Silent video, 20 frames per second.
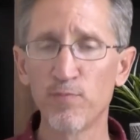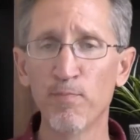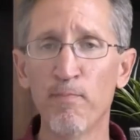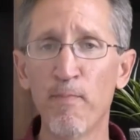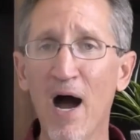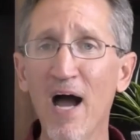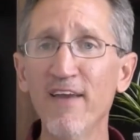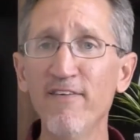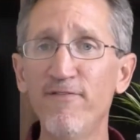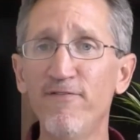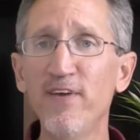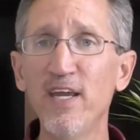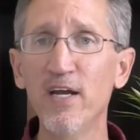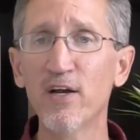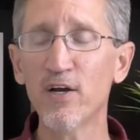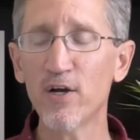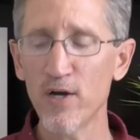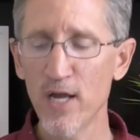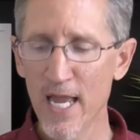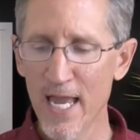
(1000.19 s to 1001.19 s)
my
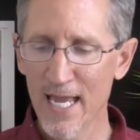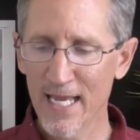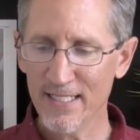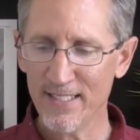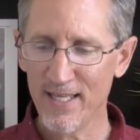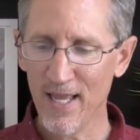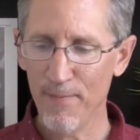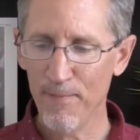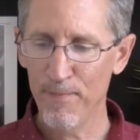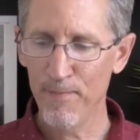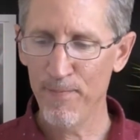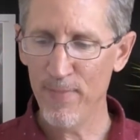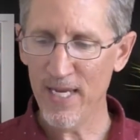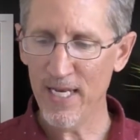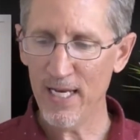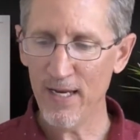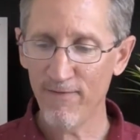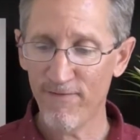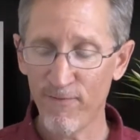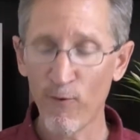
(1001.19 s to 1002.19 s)
fear is
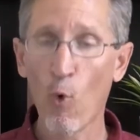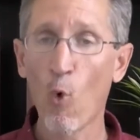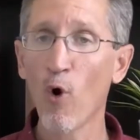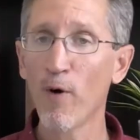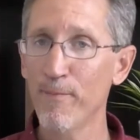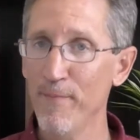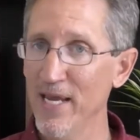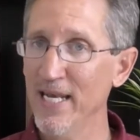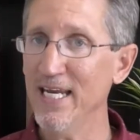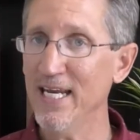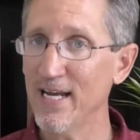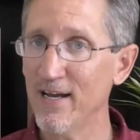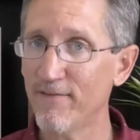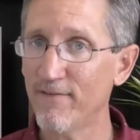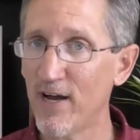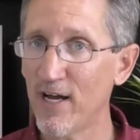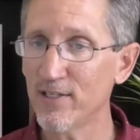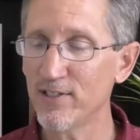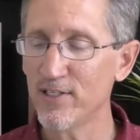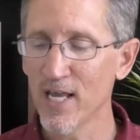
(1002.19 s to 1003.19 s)
that for many of
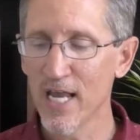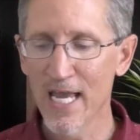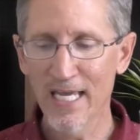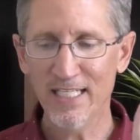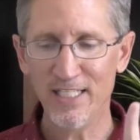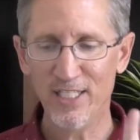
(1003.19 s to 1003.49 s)
us,